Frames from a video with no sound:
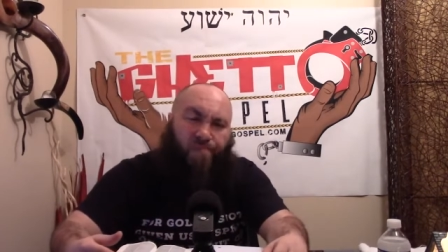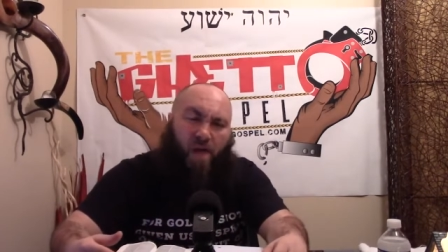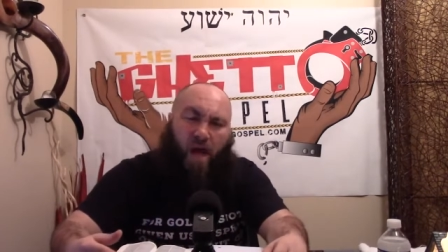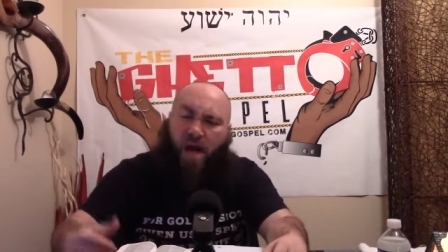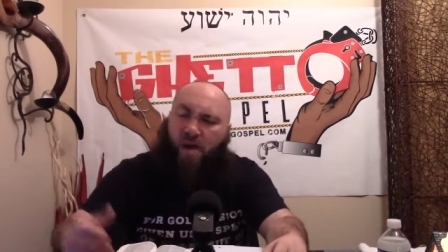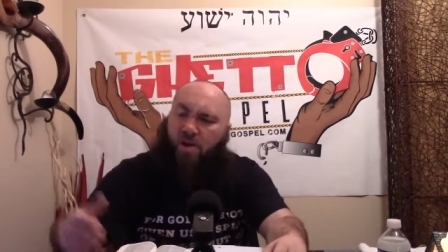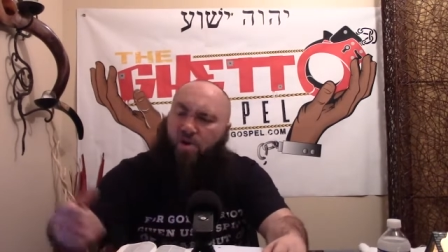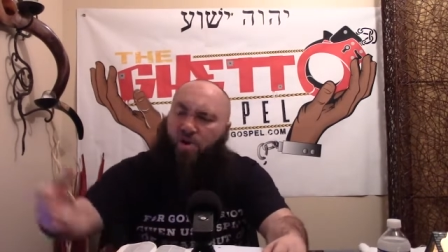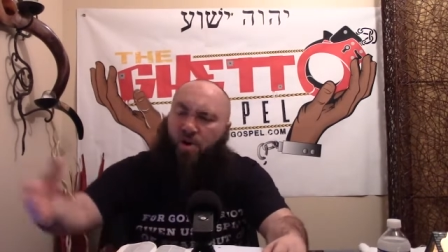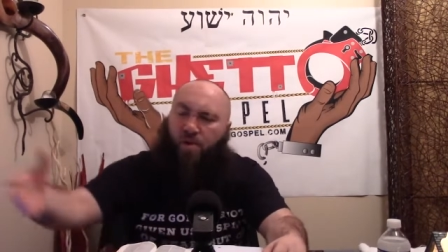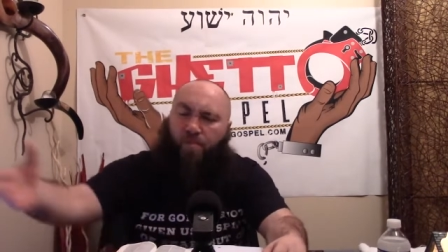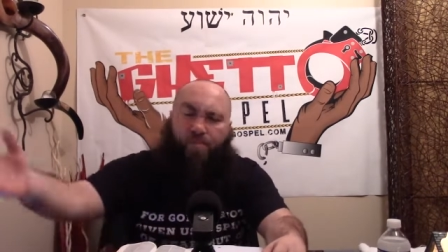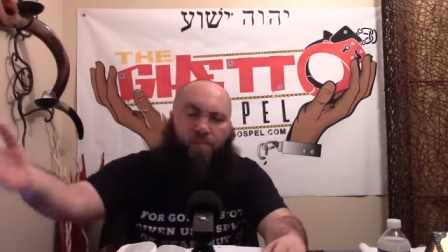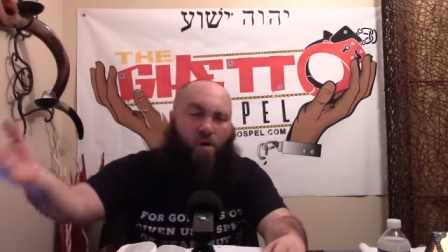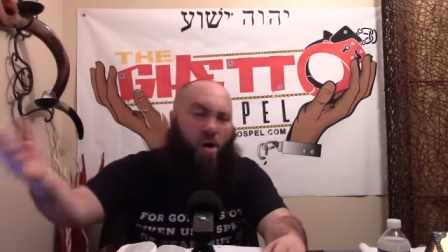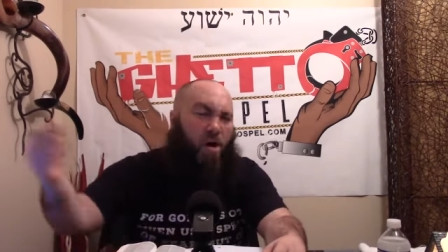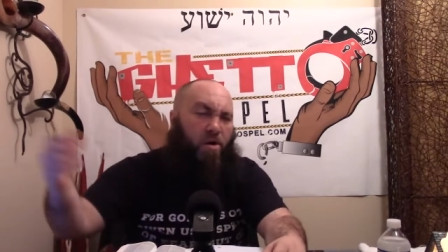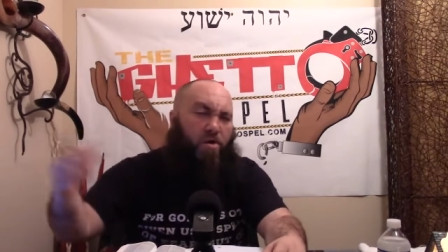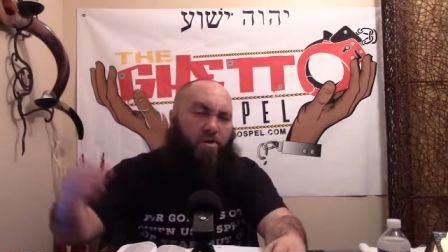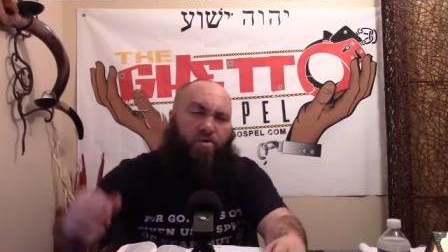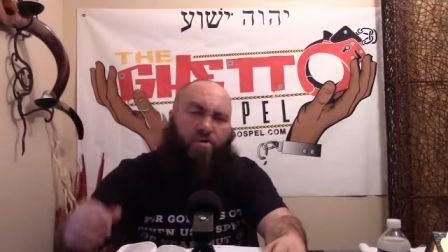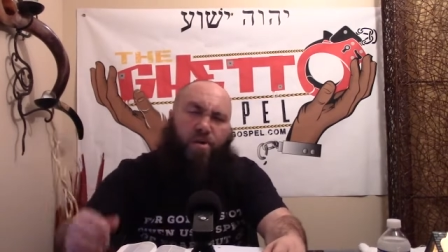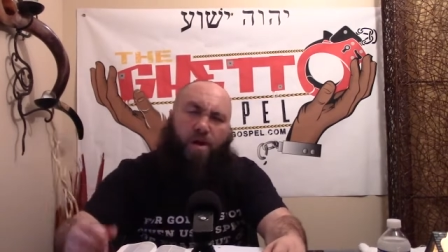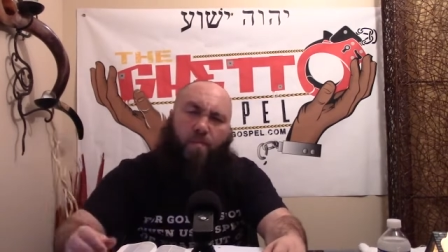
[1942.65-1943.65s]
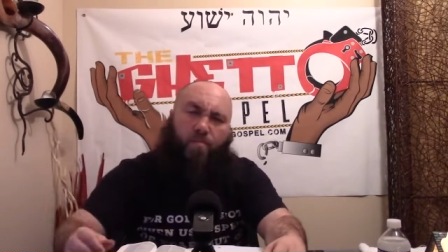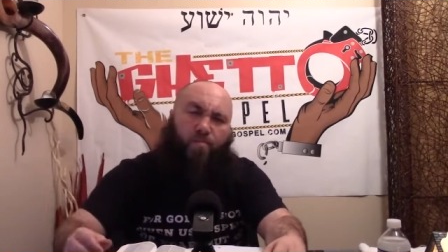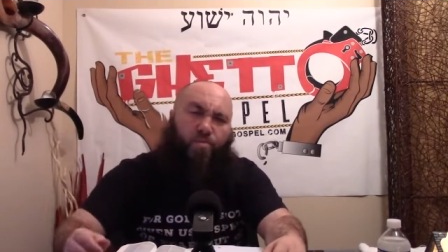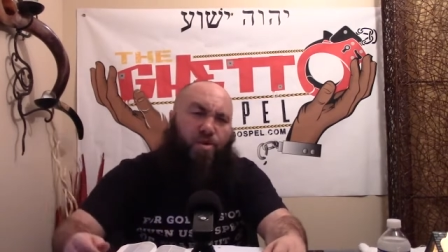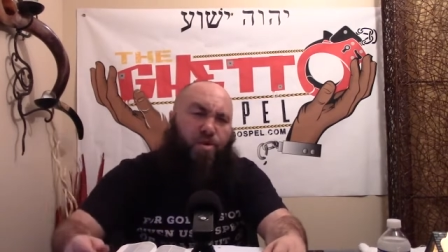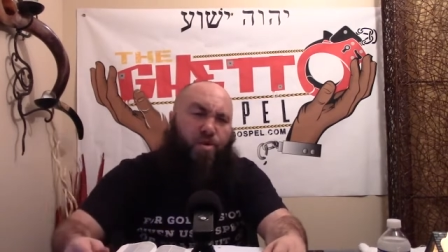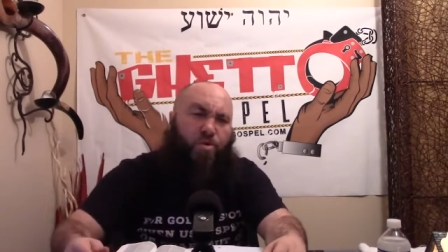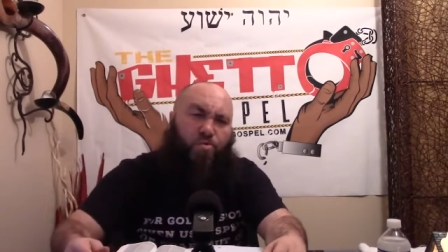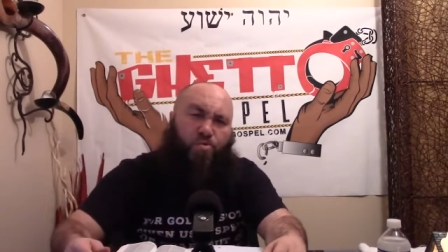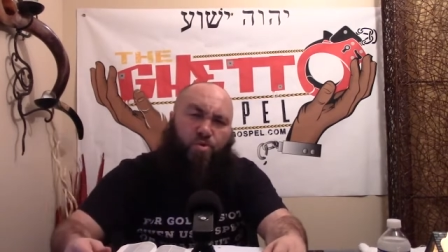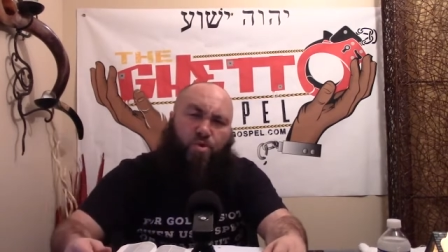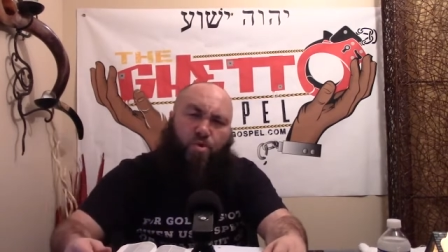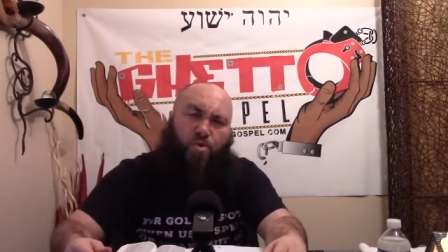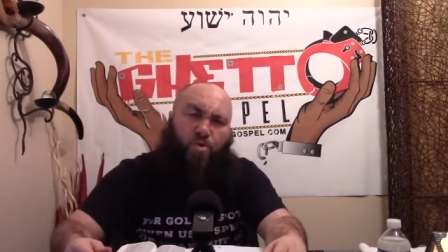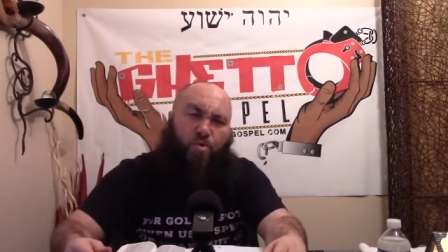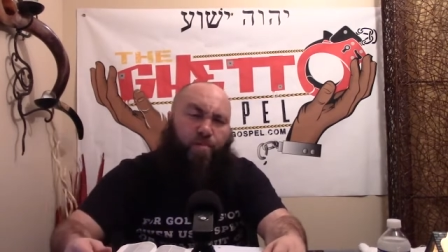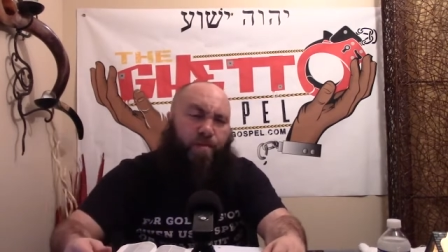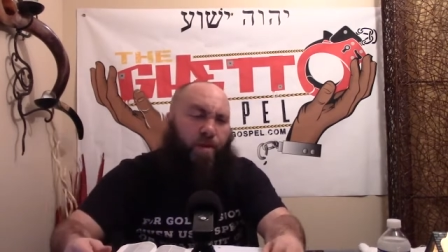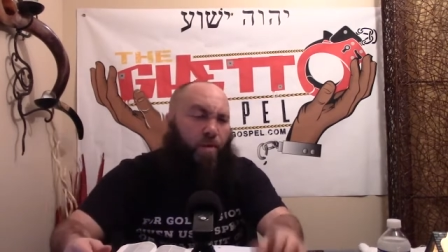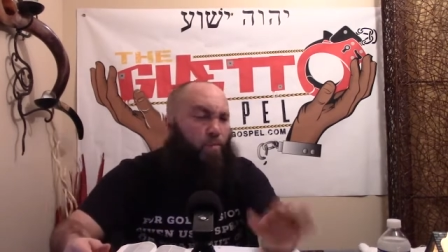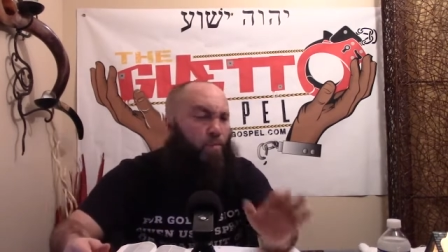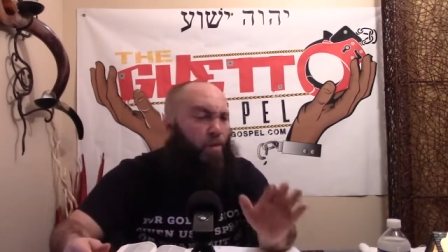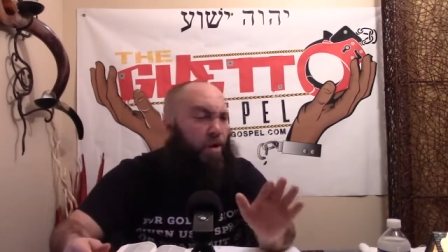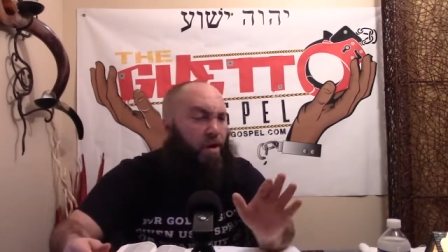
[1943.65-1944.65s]
I could have partnered up with
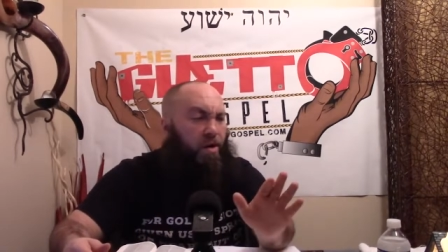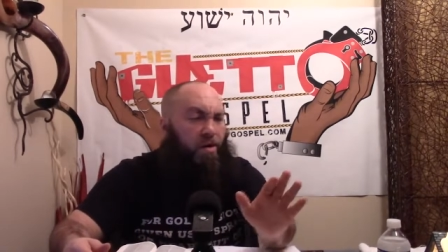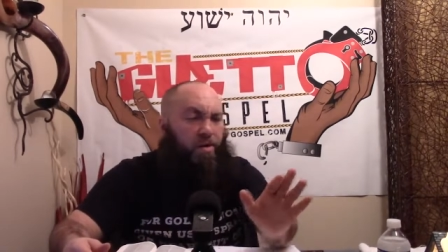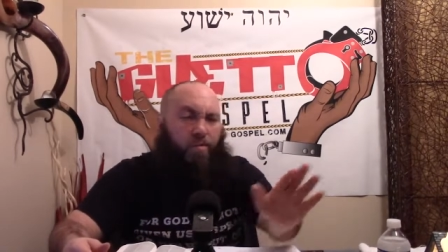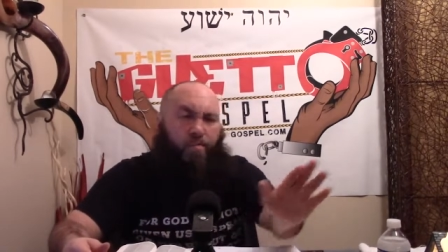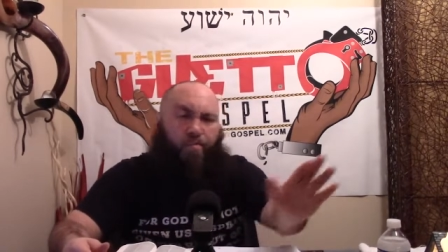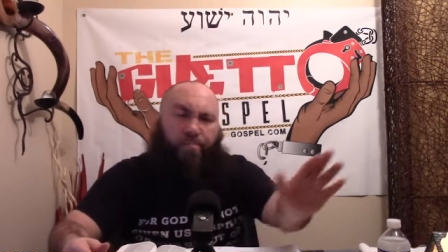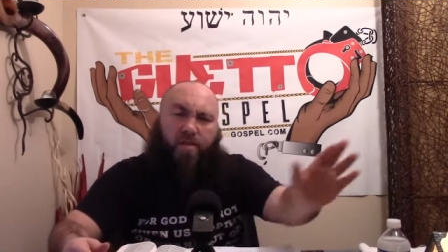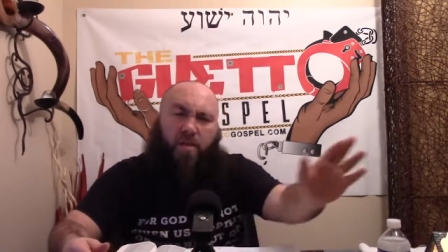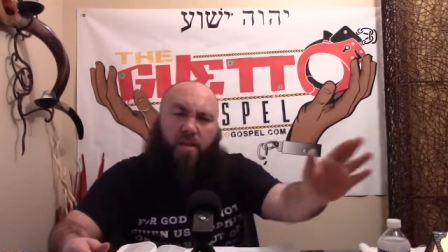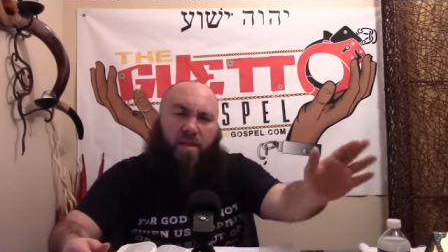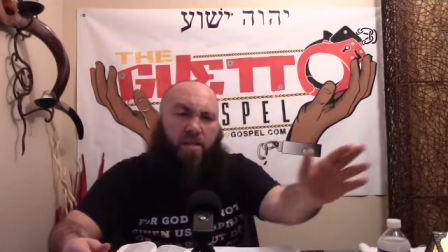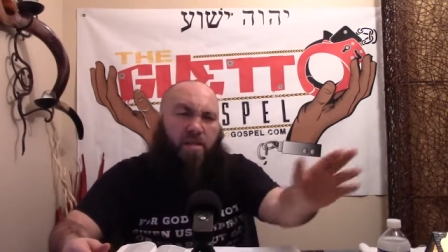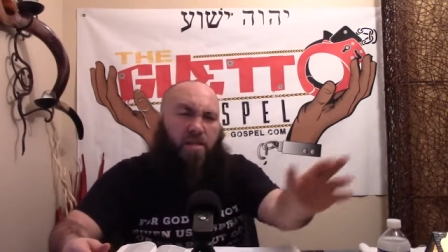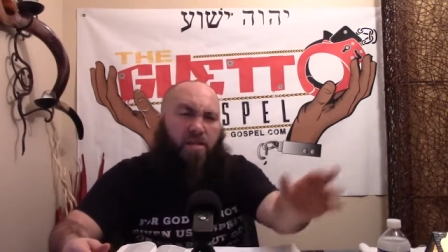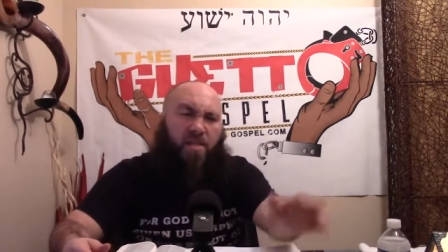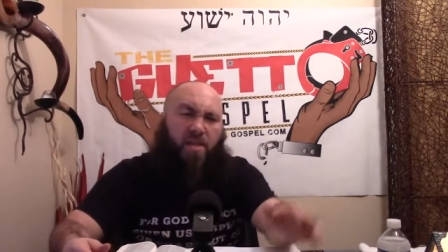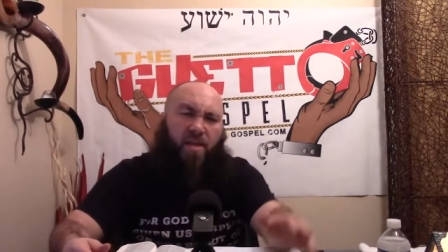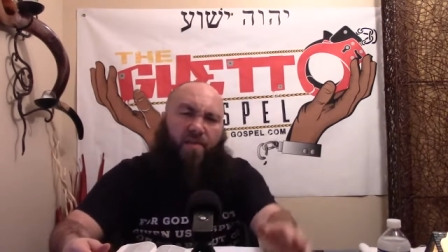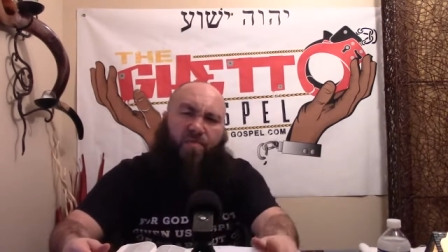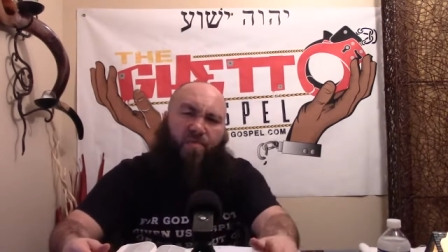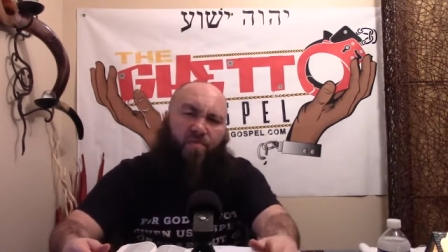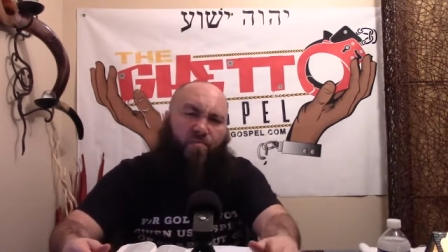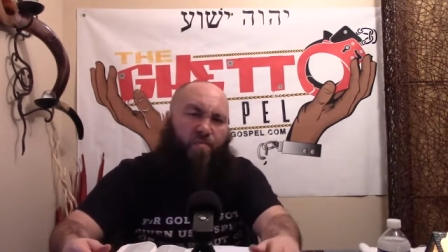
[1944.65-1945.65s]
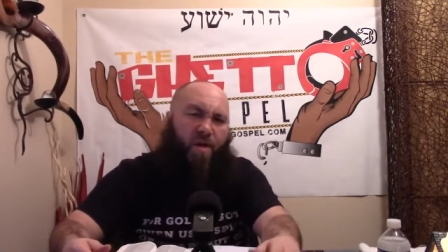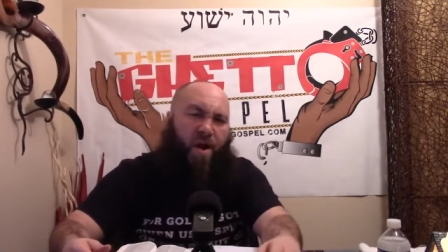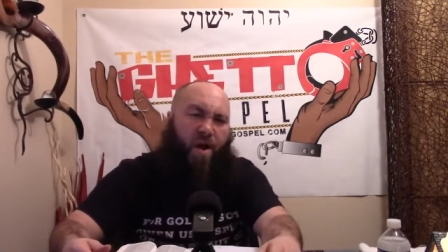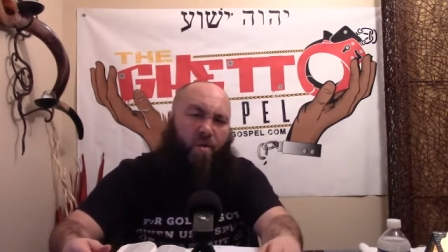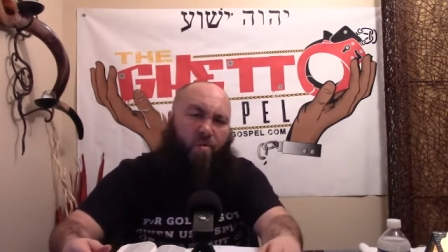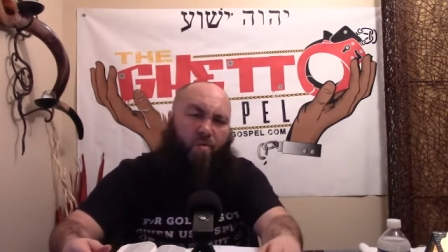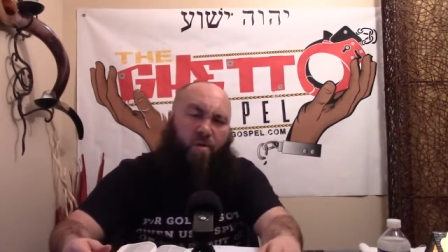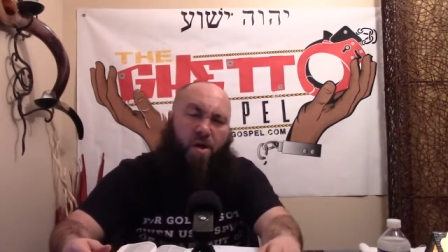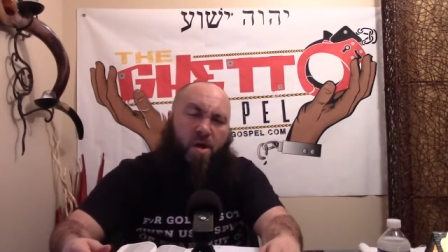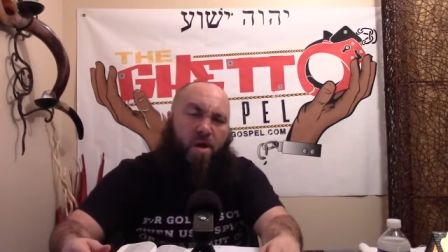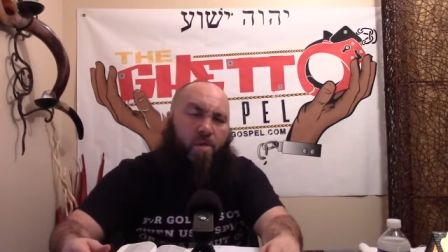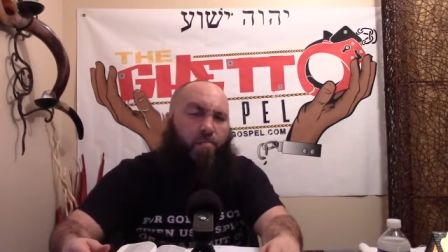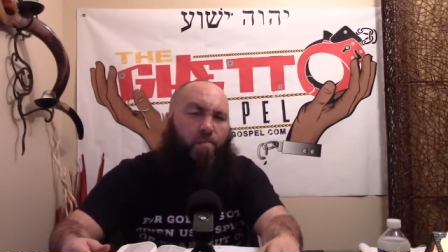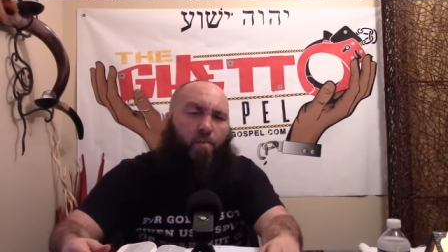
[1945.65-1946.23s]
YouTube and went a completely different route,